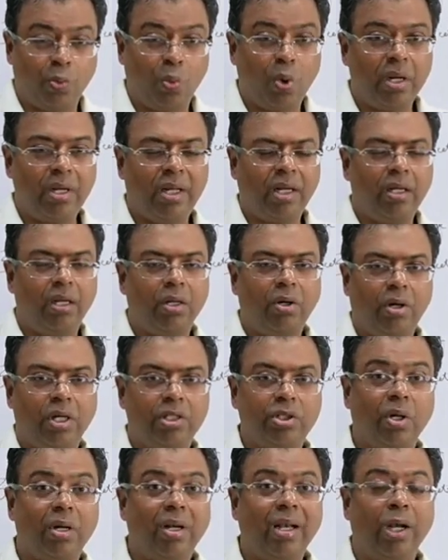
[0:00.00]
the vertical,
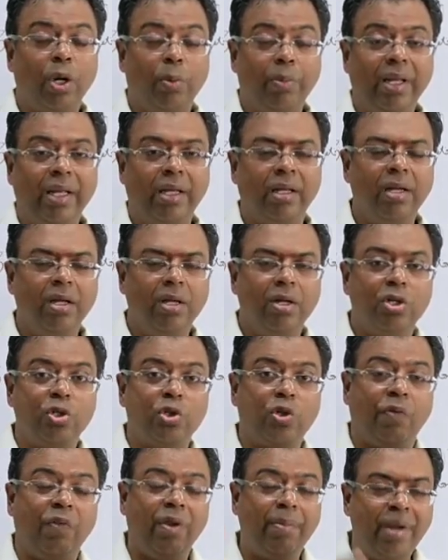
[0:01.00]
horizontal and oblique.
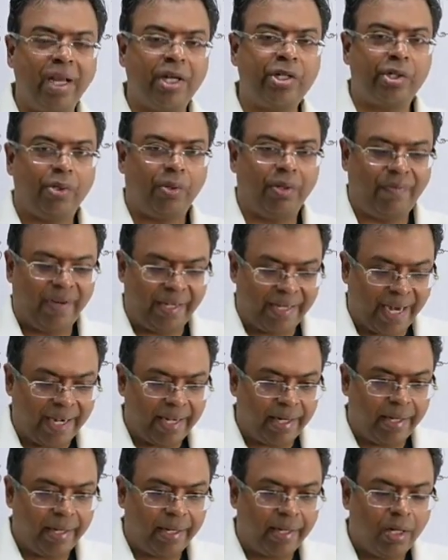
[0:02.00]
So we make sure we
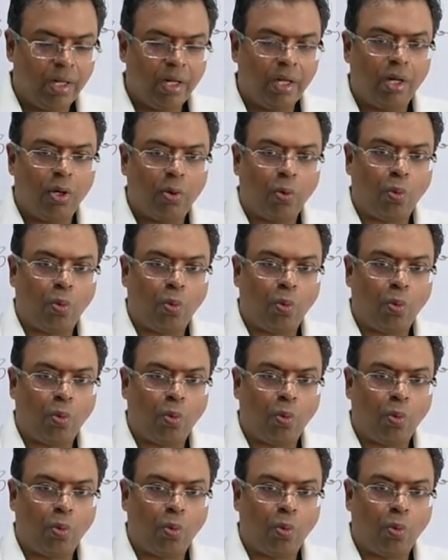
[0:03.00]
tighten it